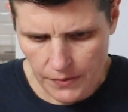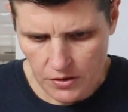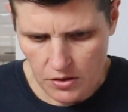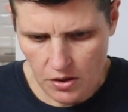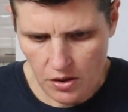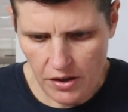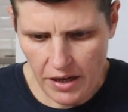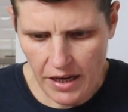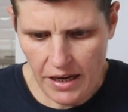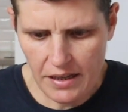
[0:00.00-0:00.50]

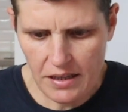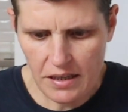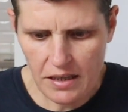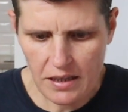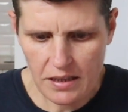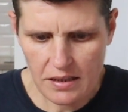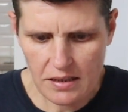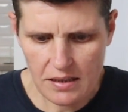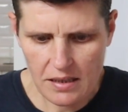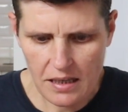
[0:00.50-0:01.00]
So now you
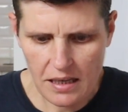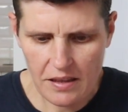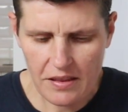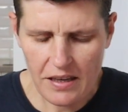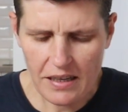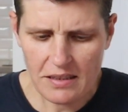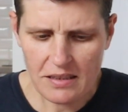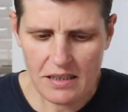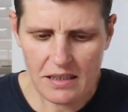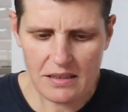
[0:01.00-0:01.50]
can see
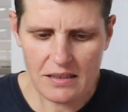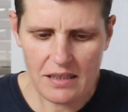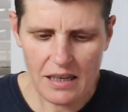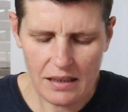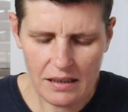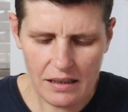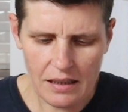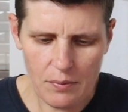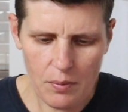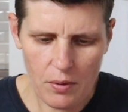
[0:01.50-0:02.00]
that's
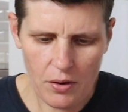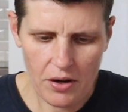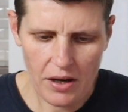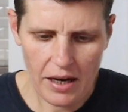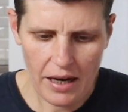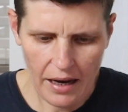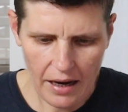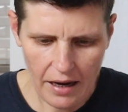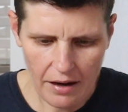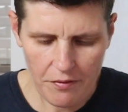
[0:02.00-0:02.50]
exactly what
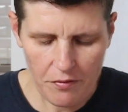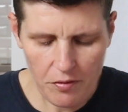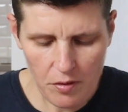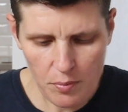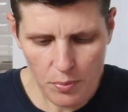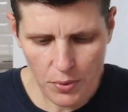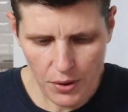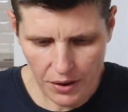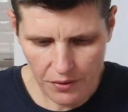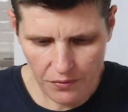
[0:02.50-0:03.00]
I had for
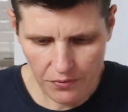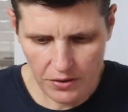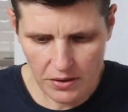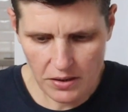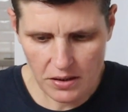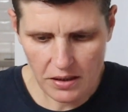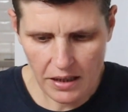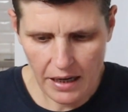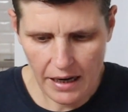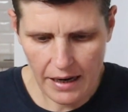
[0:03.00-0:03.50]

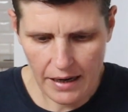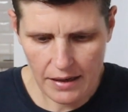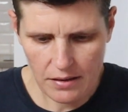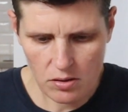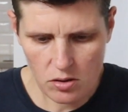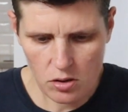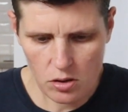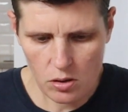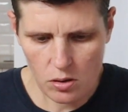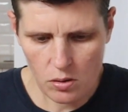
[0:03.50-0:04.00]
breakfast. I
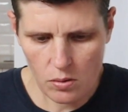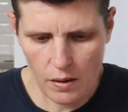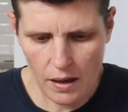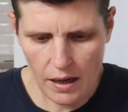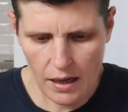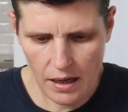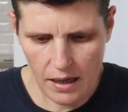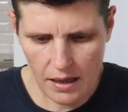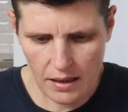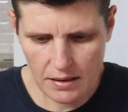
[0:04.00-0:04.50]
had 2
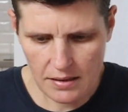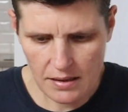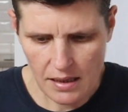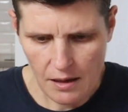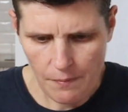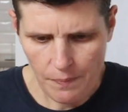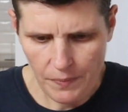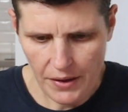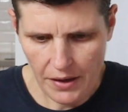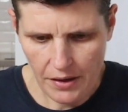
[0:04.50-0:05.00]
eggs
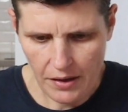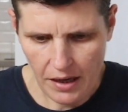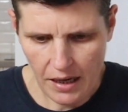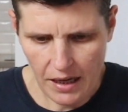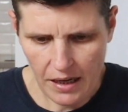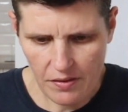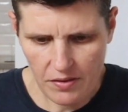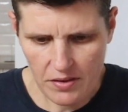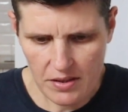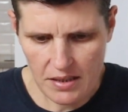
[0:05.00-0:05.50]
and I
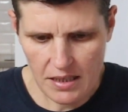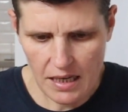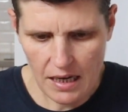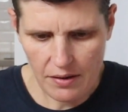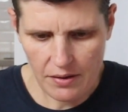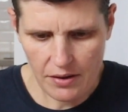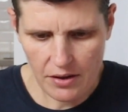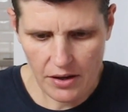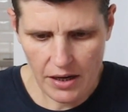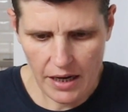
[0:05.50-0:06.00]
had the
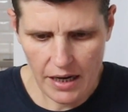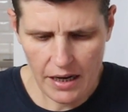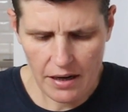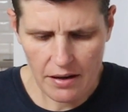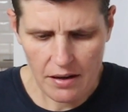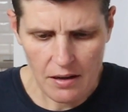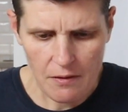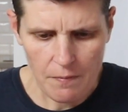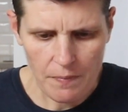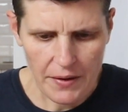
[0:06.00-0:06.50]

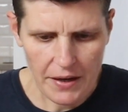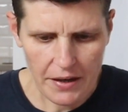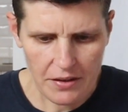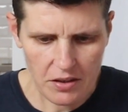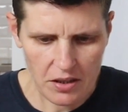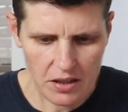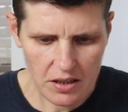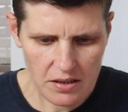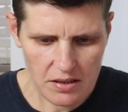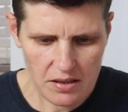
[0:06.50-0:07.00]
sauerkraut,
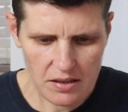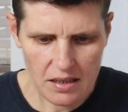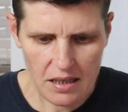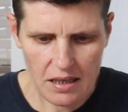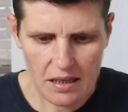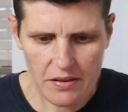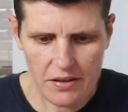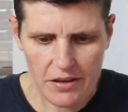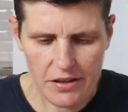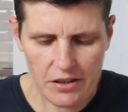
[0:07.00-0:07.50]
and you can
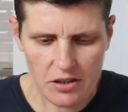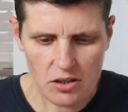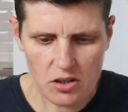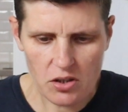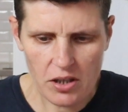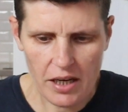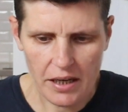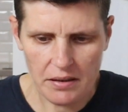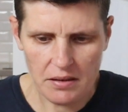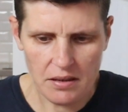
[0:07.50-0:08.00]
see that it's
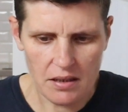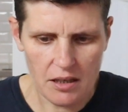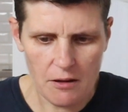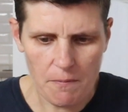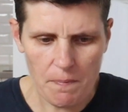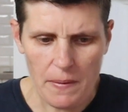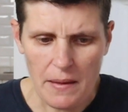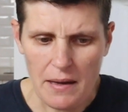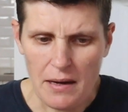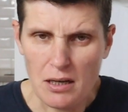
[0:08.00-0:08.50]
tracked
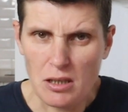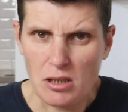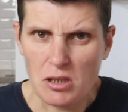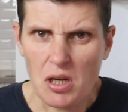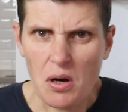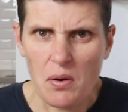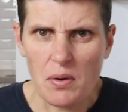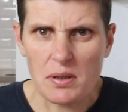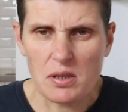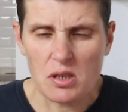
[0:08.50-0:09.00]
it.
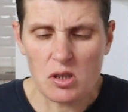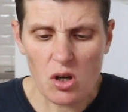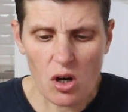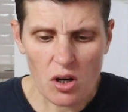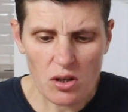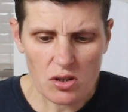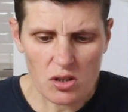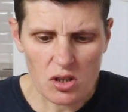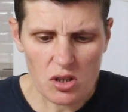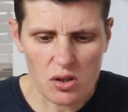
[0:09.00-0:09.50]
So it's
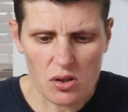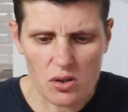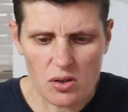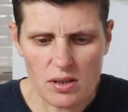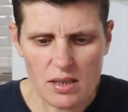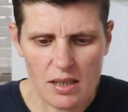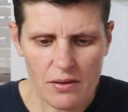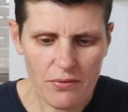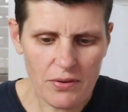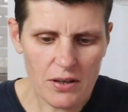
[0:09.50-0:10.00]
not
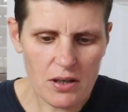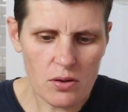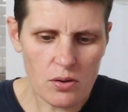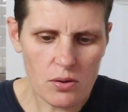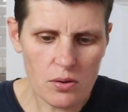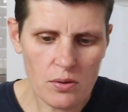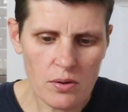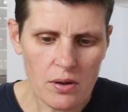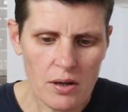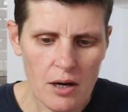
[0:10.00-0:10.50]
too
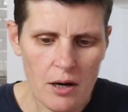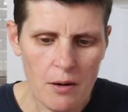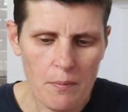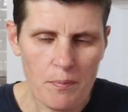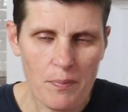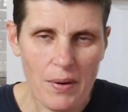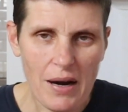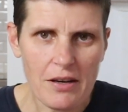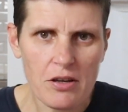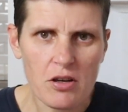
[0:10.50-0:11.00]
difficult,
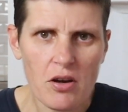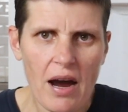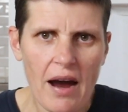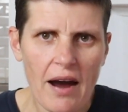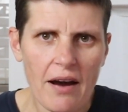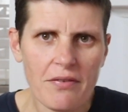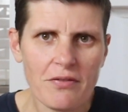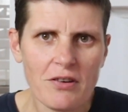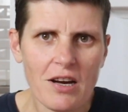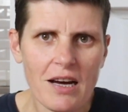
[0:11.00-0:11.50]
but you
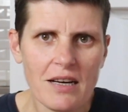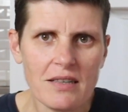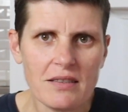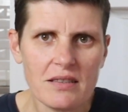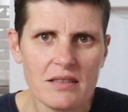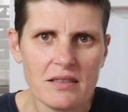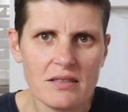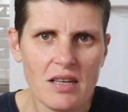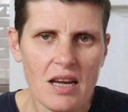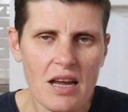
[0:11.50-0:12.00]
have to
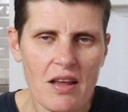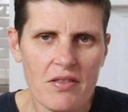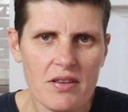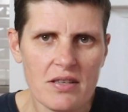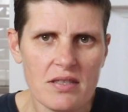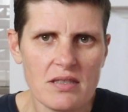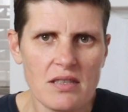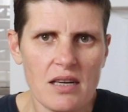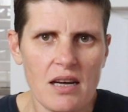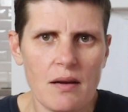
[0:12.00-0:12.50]
understand
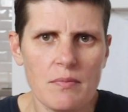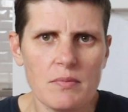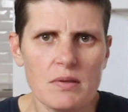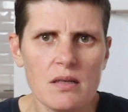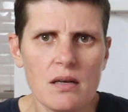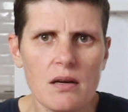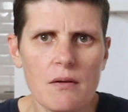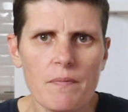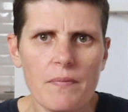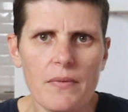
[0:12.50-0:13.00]
the
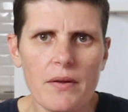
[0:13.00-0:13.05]
steps.